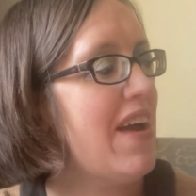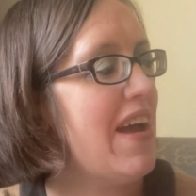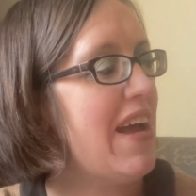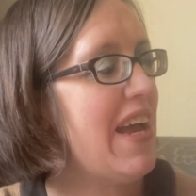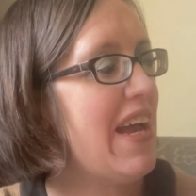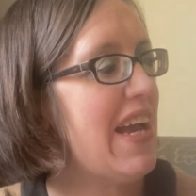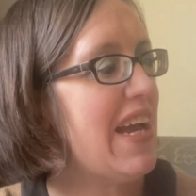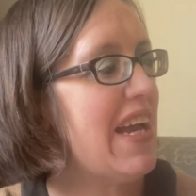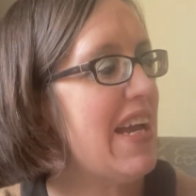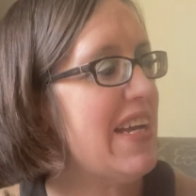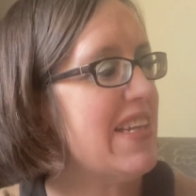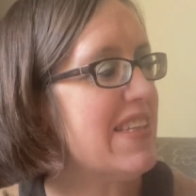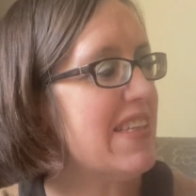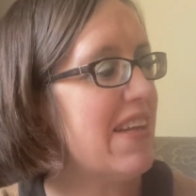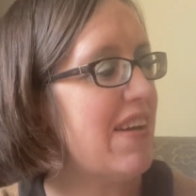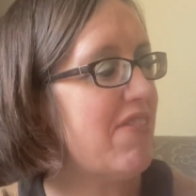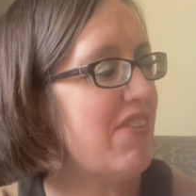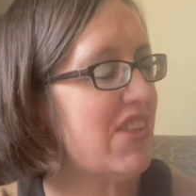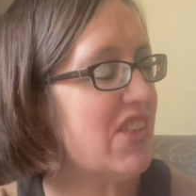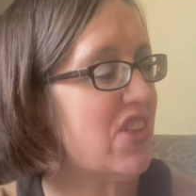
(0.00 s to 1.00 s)
It isn't
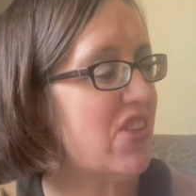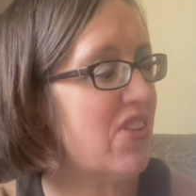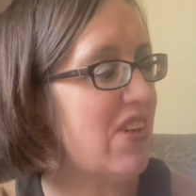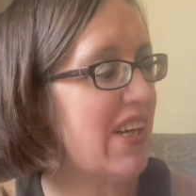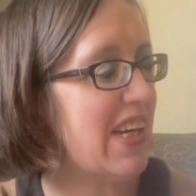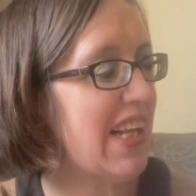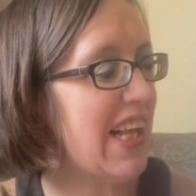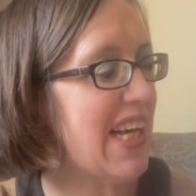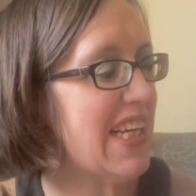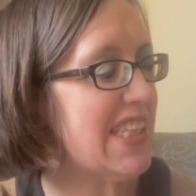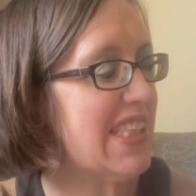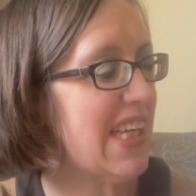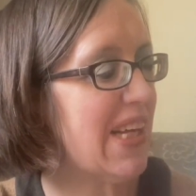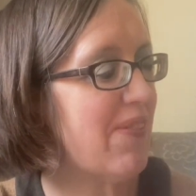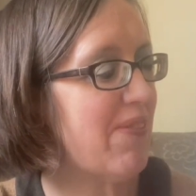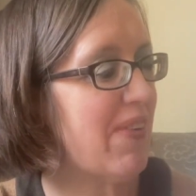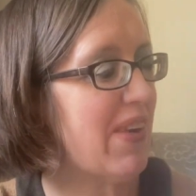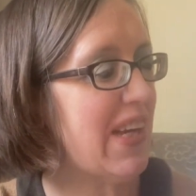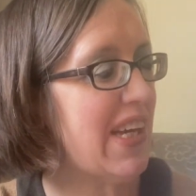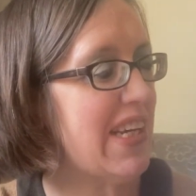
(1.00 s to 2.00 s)
a Victorian
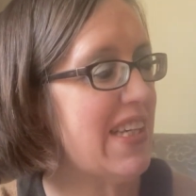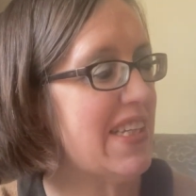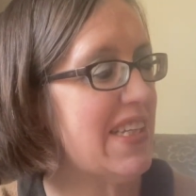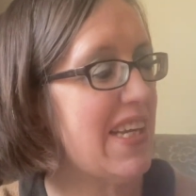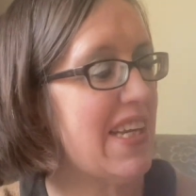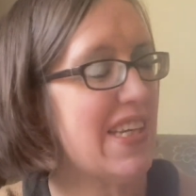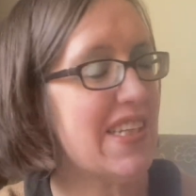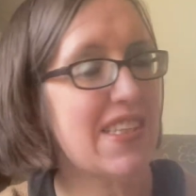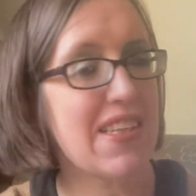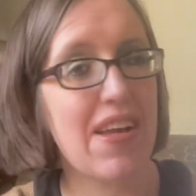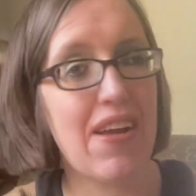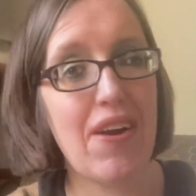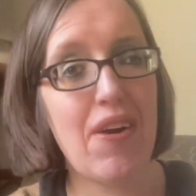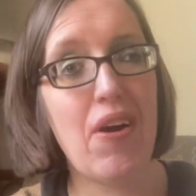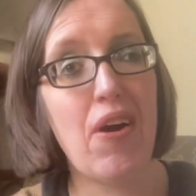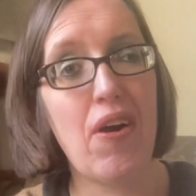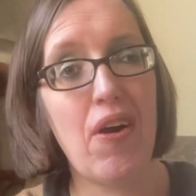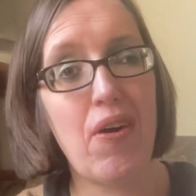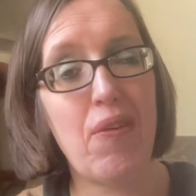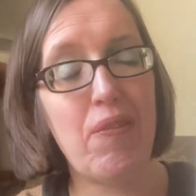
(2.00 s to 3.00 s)
classic, but it is
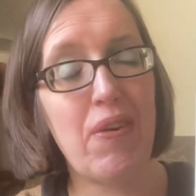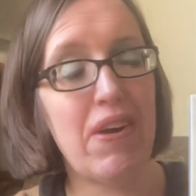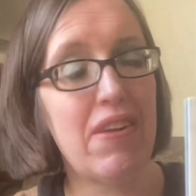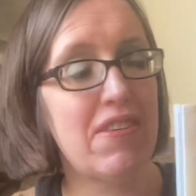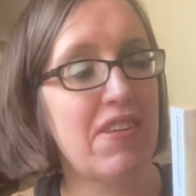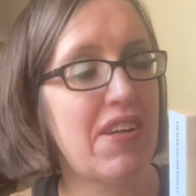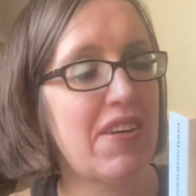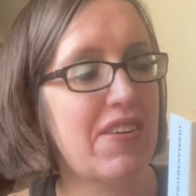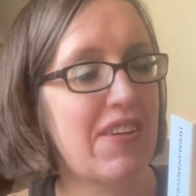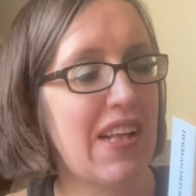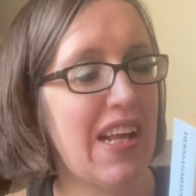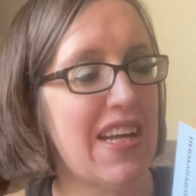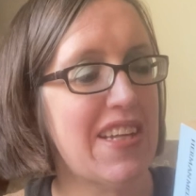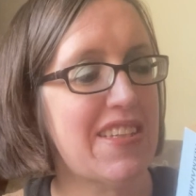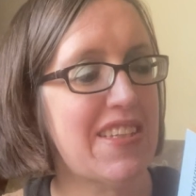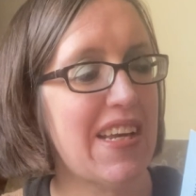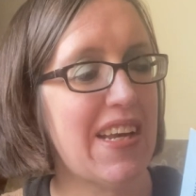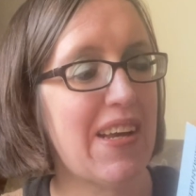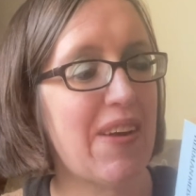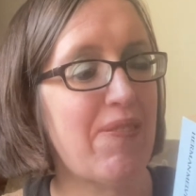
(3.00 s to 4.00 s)
a well-known
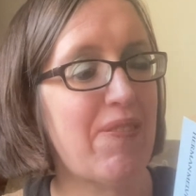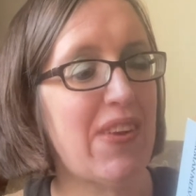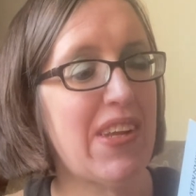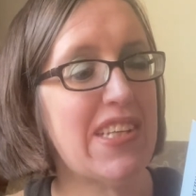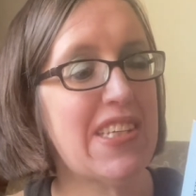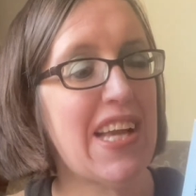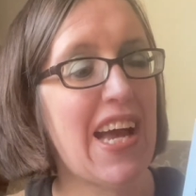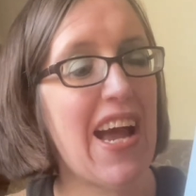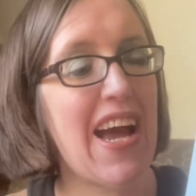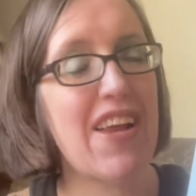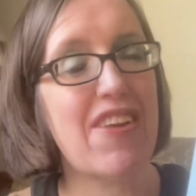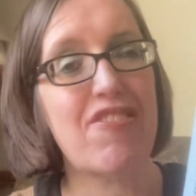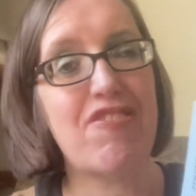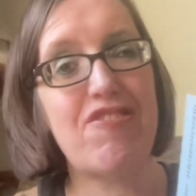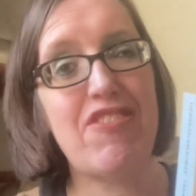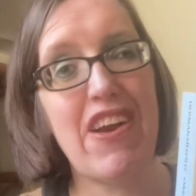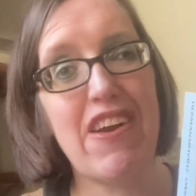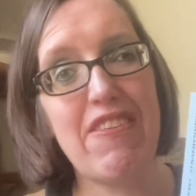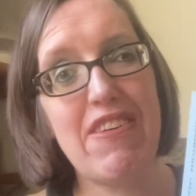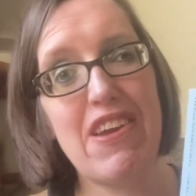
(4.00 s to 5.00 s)
classic. But it's had
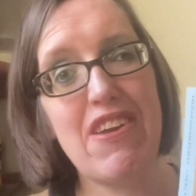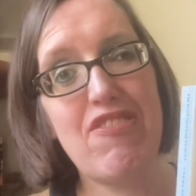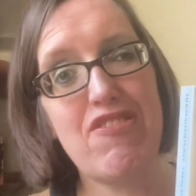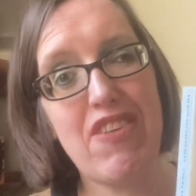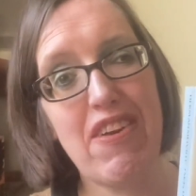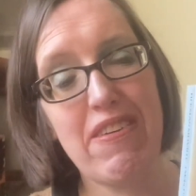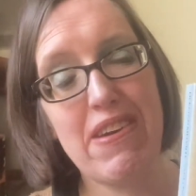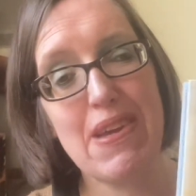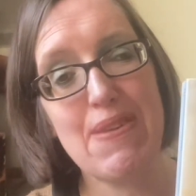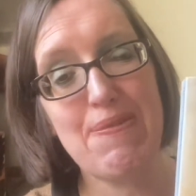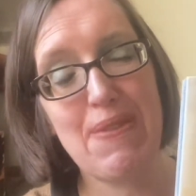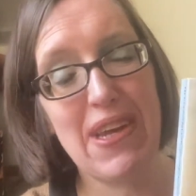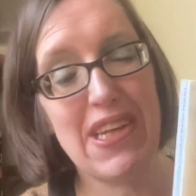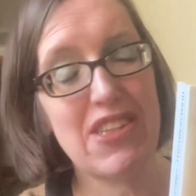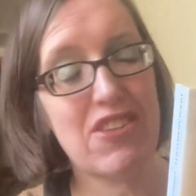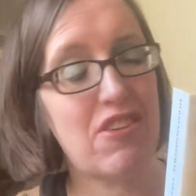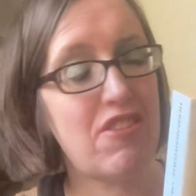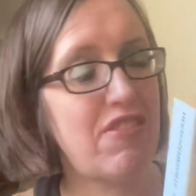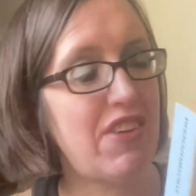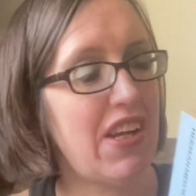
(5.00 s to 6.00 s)
very, very
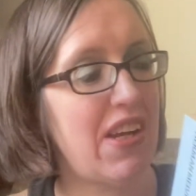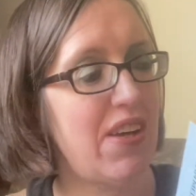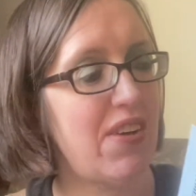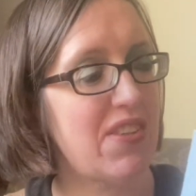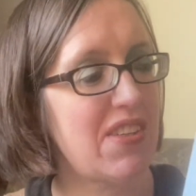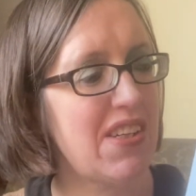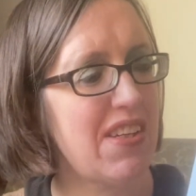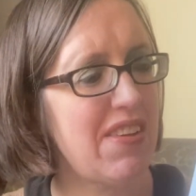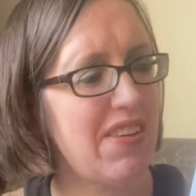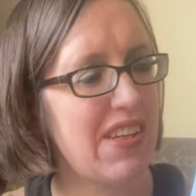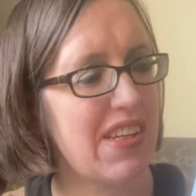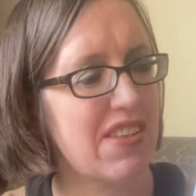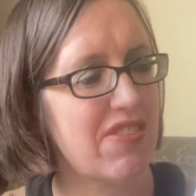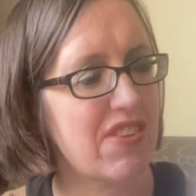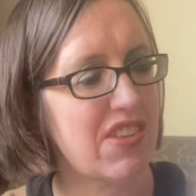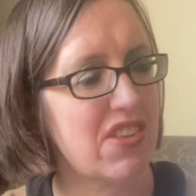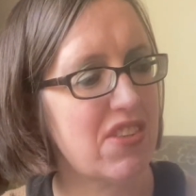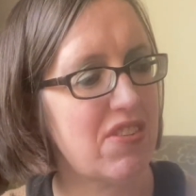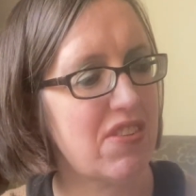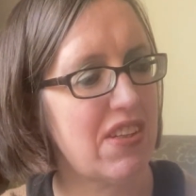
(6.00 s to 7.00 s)
mixed reviews. I don't think it's
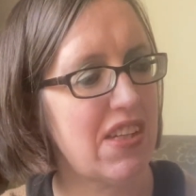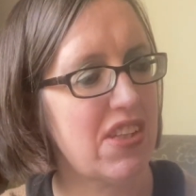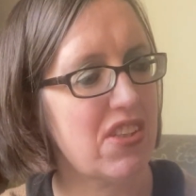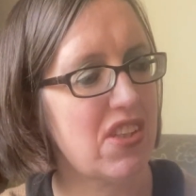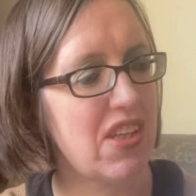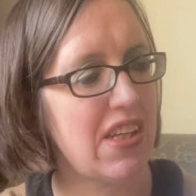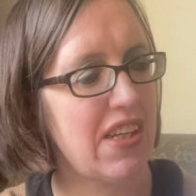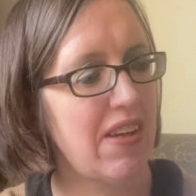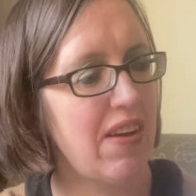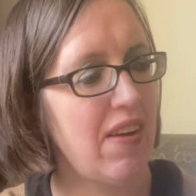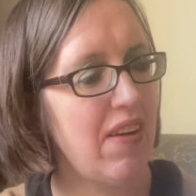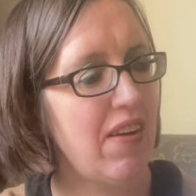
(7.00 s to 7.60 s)
Victorian, actually.